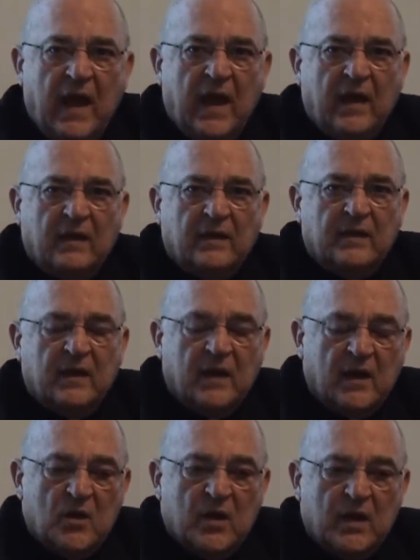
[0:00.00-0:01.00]

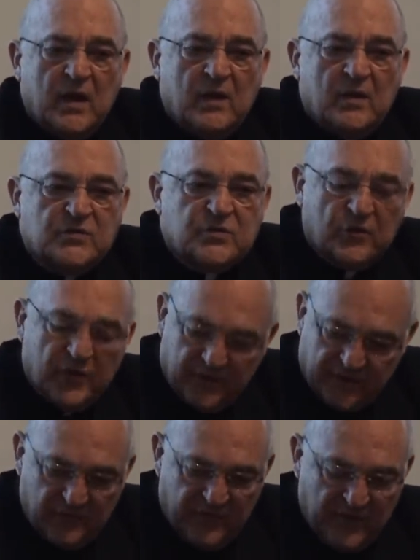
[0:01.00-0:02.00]
and so
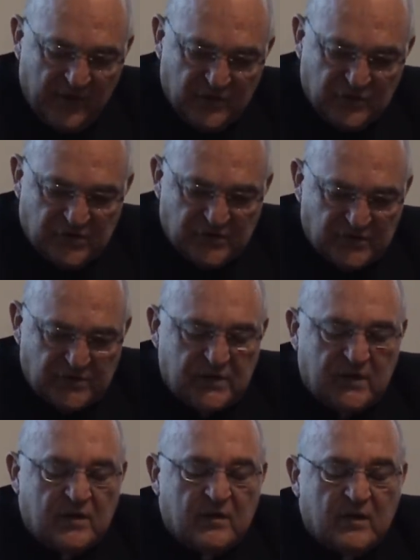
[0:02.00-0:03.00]
that the village is
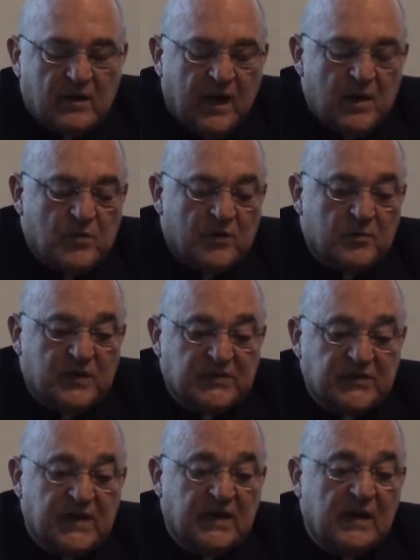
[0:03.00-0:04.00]
able to be
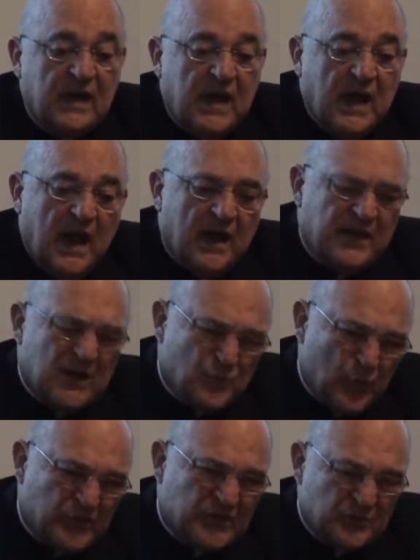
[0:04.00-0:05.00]
seen, and
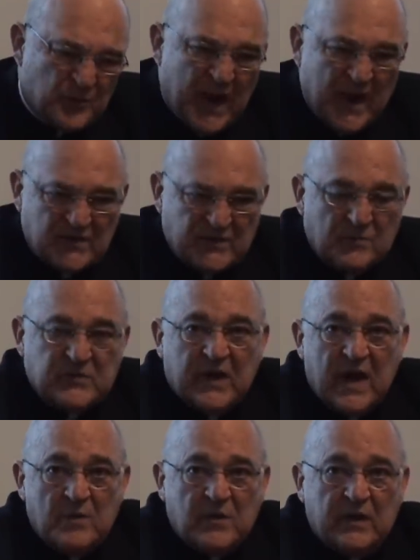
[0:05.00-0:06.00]
then puts it back
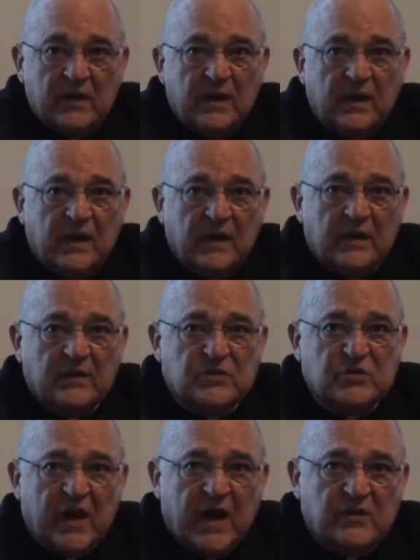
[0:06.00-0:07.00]
sometime
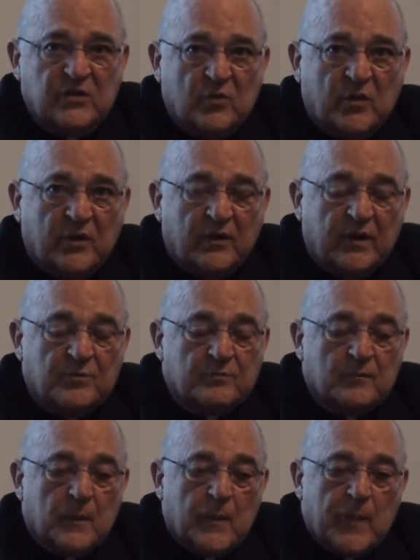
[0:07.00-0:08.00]
in January.
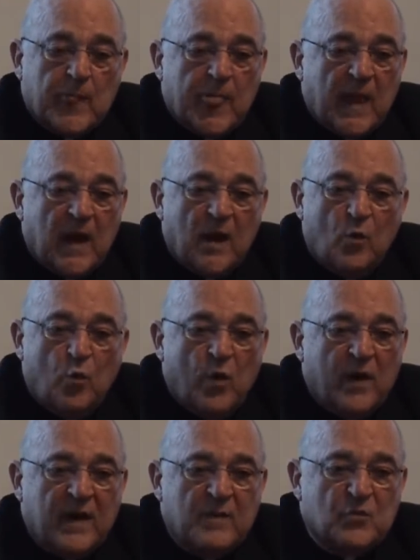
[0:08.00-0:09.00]

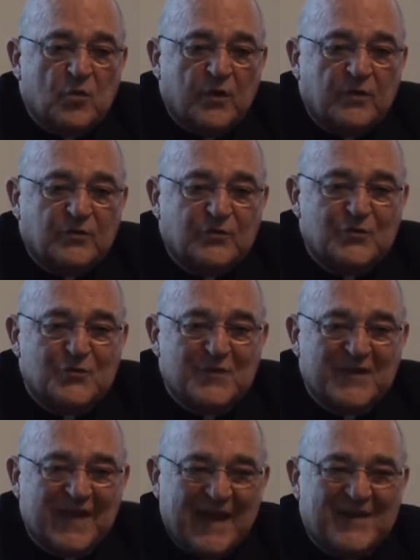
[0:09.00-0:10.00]
What I'm going to do
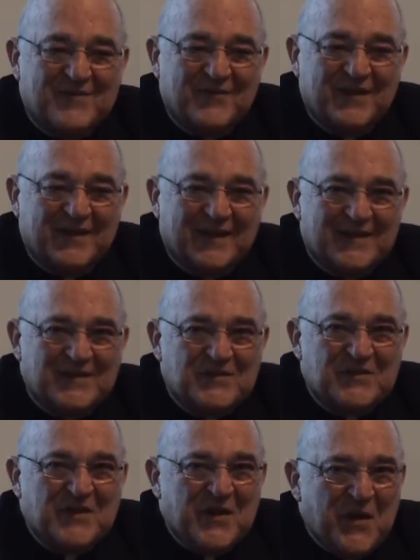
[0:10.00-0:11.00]
with that
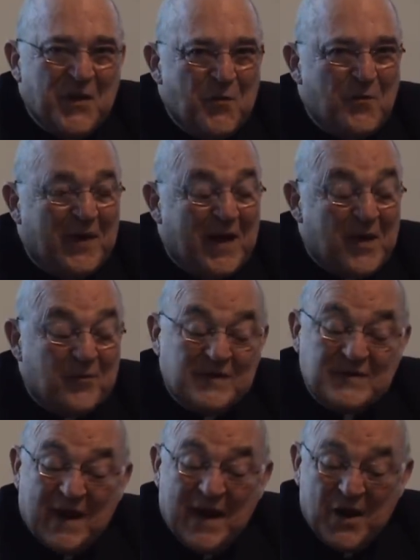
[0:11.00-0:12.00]
village when I
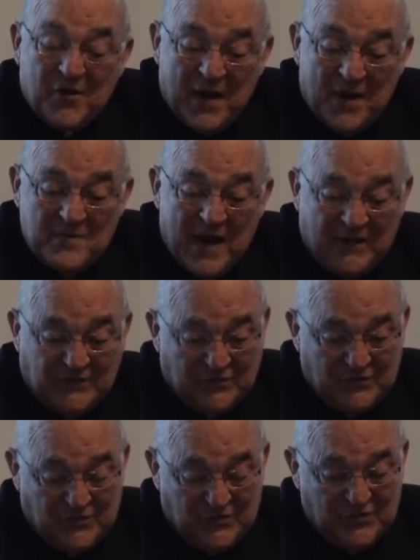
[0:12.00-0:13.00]
retire, I'm not
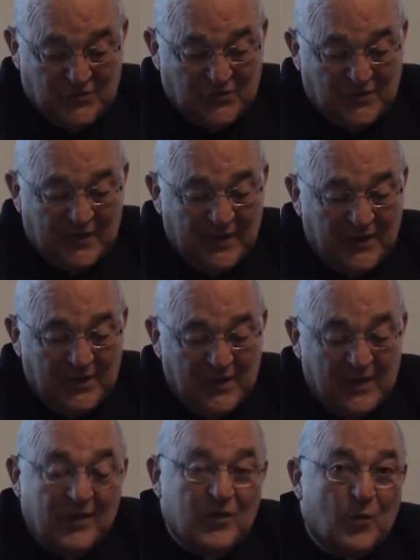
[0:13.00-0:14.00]
so sure.
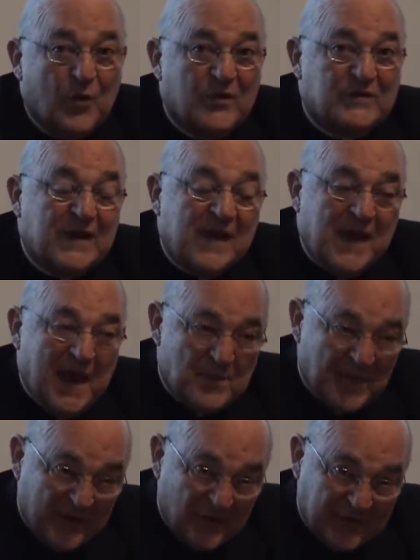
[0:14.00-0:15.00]
In other words,
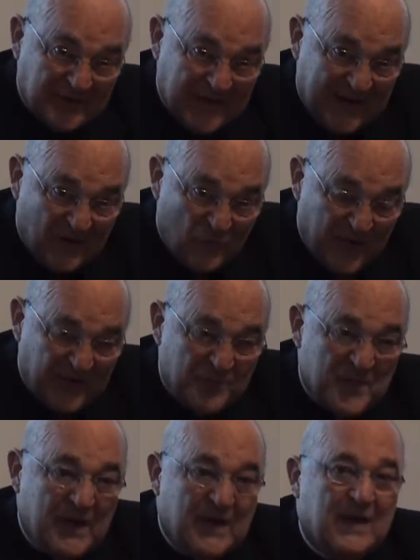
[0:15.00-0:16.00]
am I going to take it
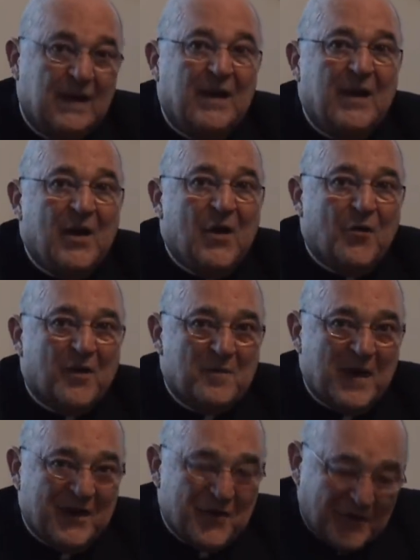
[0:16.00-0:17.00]
with me, or
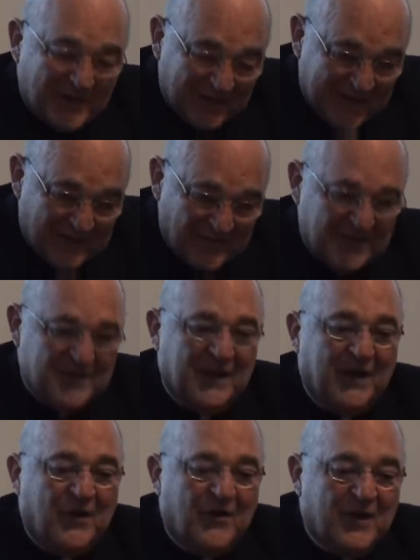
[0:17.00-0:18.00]
am I going to leave it
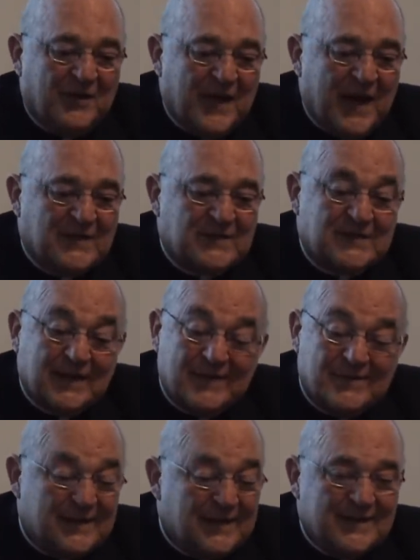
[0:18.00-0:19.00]
there? And that's, I
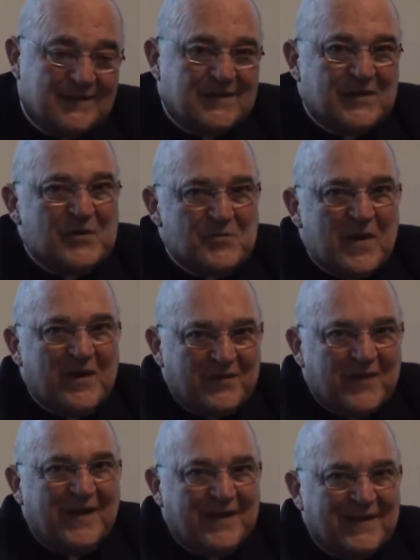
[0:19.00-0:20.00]
really don't know
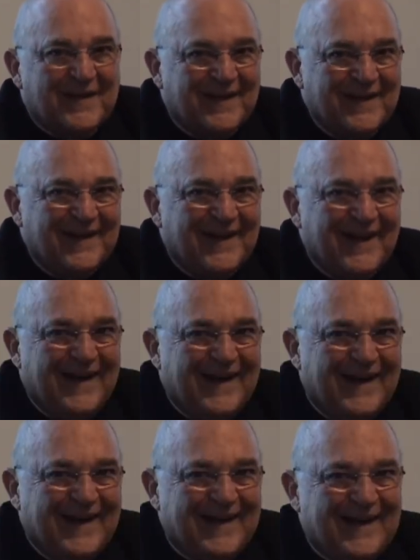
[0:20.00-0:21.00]
about
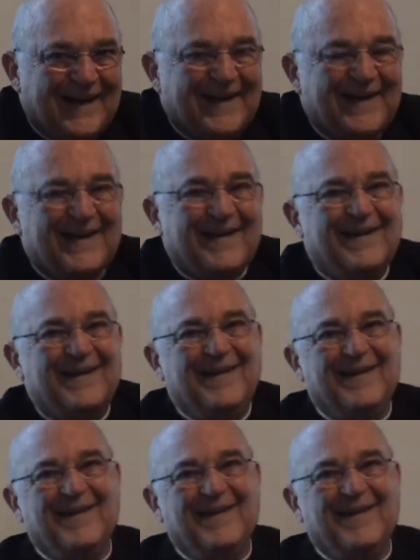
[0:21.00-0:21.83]
that yet.